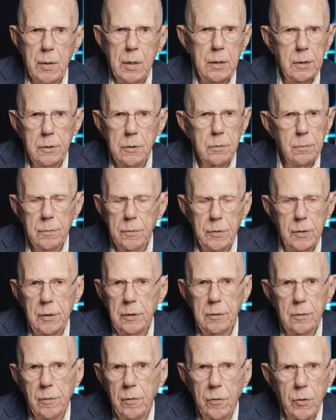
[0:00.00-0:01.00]

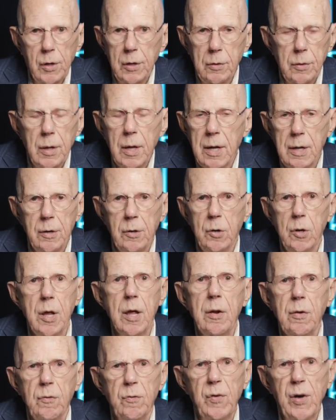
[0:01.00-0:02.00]
Uh, they're not
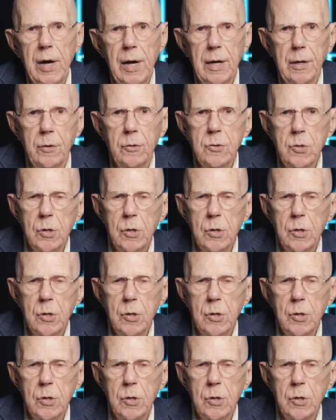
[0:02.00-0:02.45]
identified.